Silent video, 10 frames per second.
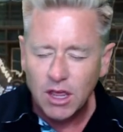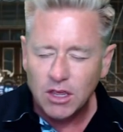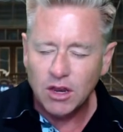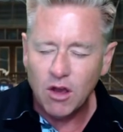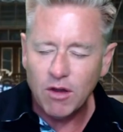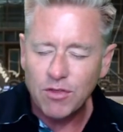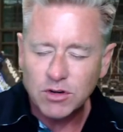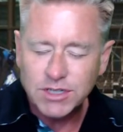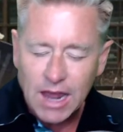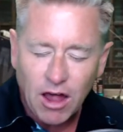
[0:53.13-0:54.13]
you know, and
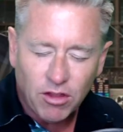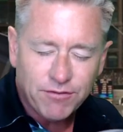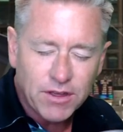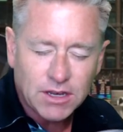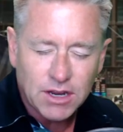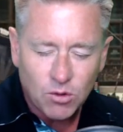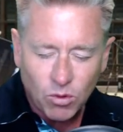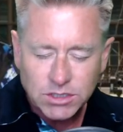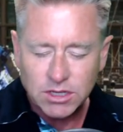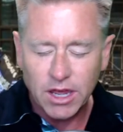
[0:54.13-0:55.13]
there's an elephant and
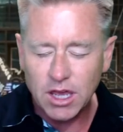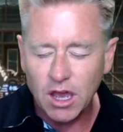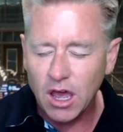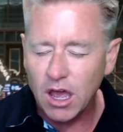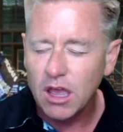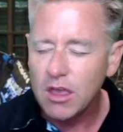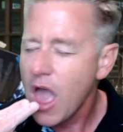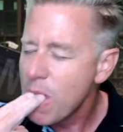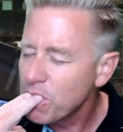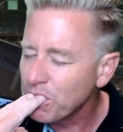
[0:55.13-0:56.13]
one's like, uh,
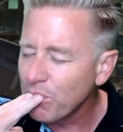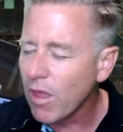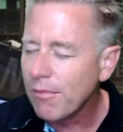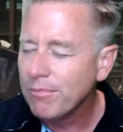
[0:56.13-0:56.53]
hmm,